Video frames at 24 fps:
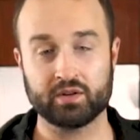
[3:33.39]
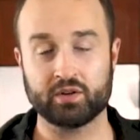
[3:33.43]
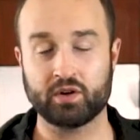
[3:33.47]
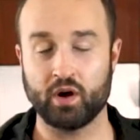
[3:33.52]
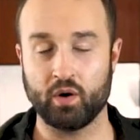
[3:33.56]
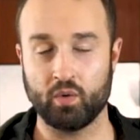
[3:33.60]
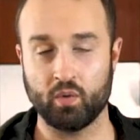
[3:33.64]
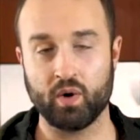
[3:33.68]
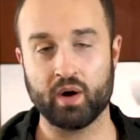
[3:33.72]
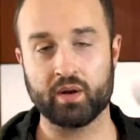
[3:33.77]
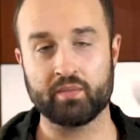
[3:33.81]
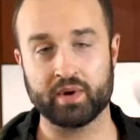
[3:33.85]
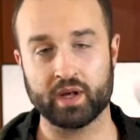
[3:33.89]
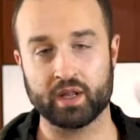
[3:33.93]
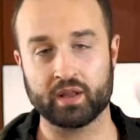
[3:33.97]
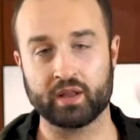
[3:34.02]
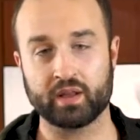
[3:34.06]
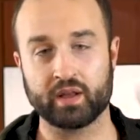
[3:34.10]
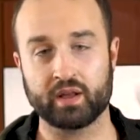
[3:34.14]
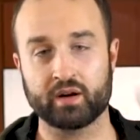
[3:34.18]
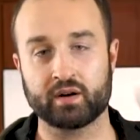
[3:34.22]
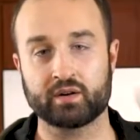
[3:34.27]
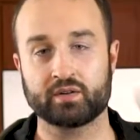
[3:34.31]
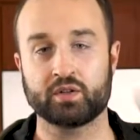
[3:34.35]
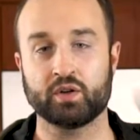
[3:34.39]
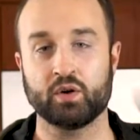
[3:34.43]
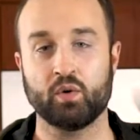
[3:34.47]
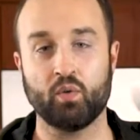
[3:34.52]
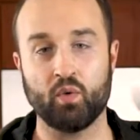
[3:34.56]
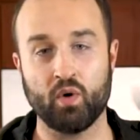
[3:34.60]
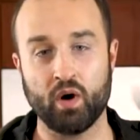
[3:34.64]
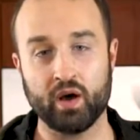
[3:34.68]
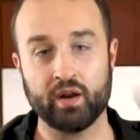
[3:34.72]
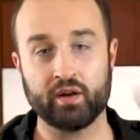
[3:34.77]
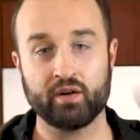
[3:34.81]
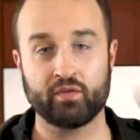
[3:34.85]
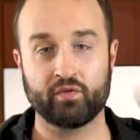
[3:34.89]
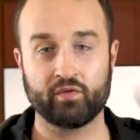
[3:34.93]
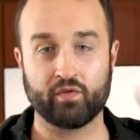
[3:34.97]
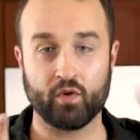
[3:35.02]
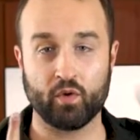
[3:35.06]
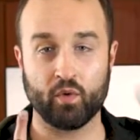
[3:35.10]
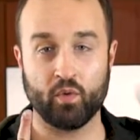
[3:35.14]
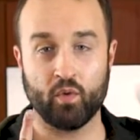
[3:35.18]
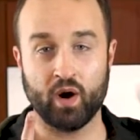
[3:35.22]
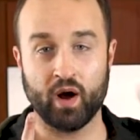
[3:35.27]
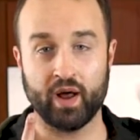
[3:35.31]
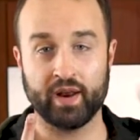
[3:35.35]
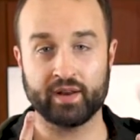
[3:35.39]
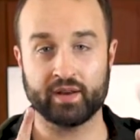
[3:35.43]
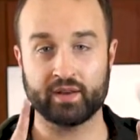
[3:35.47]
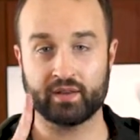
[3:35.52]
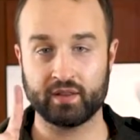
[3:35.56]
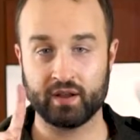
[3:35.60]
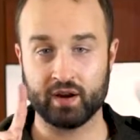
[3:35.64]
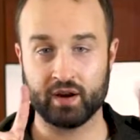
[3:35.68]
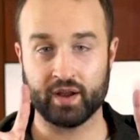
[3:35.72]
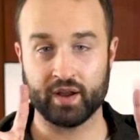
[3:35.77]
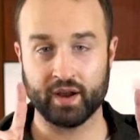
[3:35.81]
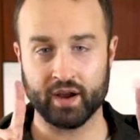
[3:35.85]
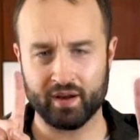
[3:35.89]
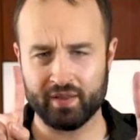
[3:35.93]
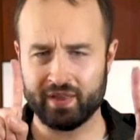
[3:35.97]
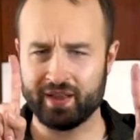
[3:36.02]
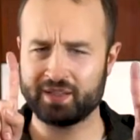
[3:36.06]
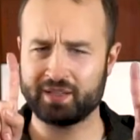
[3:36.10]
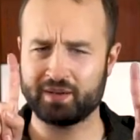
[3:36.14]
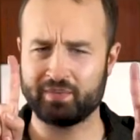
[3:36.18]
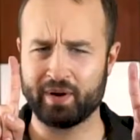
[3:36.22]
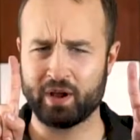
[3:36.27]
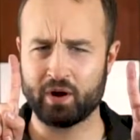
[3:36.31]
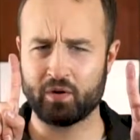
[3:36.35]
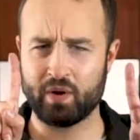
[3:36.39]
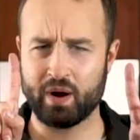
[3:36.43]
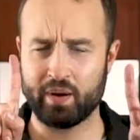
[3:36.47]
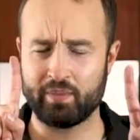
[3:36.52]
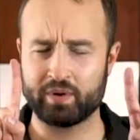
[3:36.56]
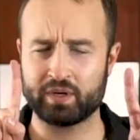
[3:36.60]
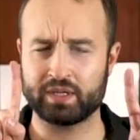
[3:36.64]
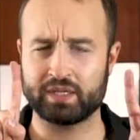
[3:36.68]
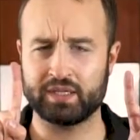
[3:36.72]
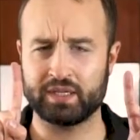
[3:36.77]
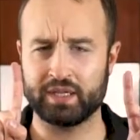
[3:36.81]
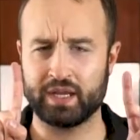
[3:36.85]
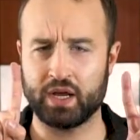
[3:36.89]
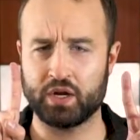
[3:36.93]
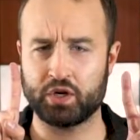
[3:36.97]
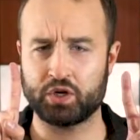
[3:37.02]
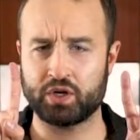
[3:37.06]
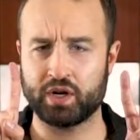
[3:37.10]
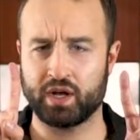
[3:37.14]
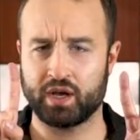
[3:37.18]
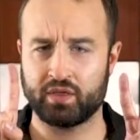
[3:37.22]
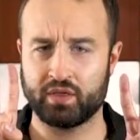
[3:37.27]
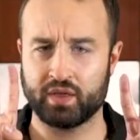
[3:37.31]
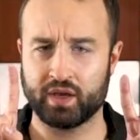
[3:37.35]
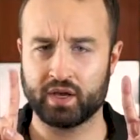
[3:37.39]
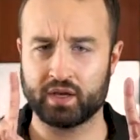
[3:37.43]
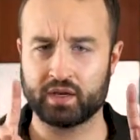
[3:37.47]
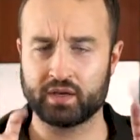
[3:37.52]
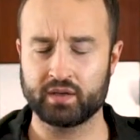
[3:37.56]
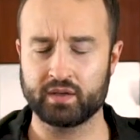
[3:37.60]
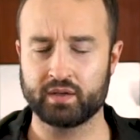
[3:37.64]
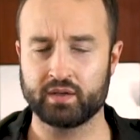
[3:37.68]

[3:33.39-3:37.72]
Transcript: No, 1 milliliter. So 1 for 1. There you go, that's a better representation, I think.